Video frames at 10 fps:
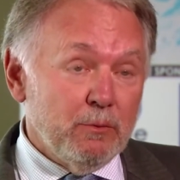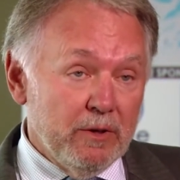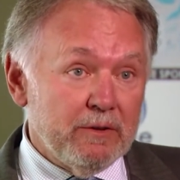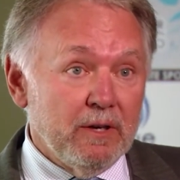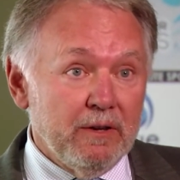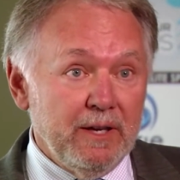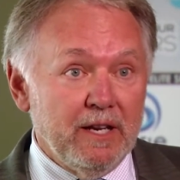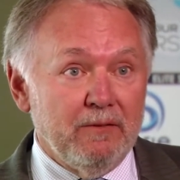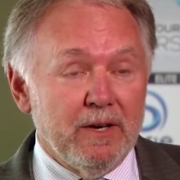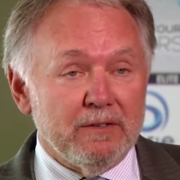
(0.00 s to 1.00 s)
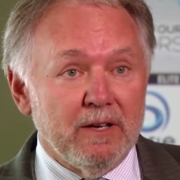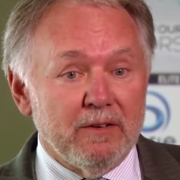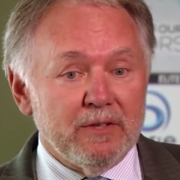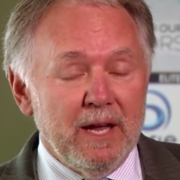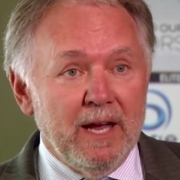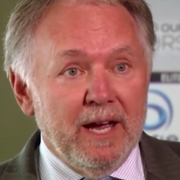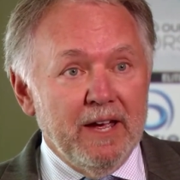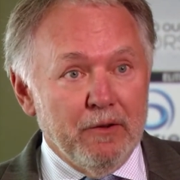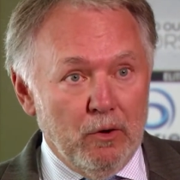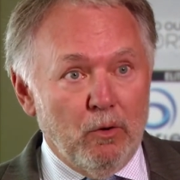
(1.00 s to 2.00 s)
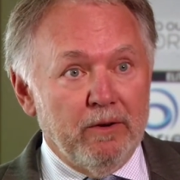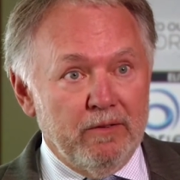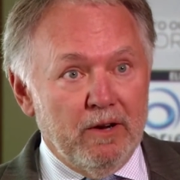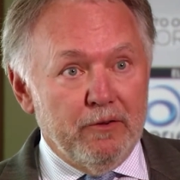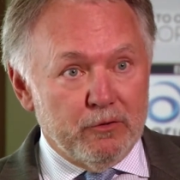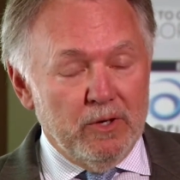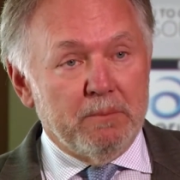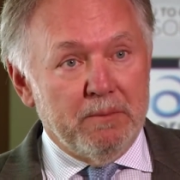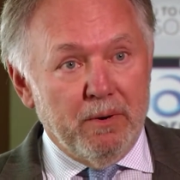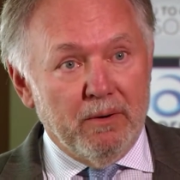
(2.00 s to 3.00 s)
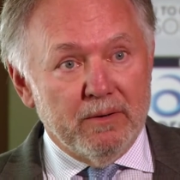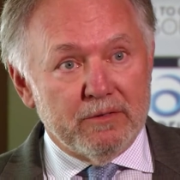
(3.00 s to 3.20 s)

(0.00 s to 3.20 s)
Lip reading: with the anti-VEGFs and the lowering of the treatment burden.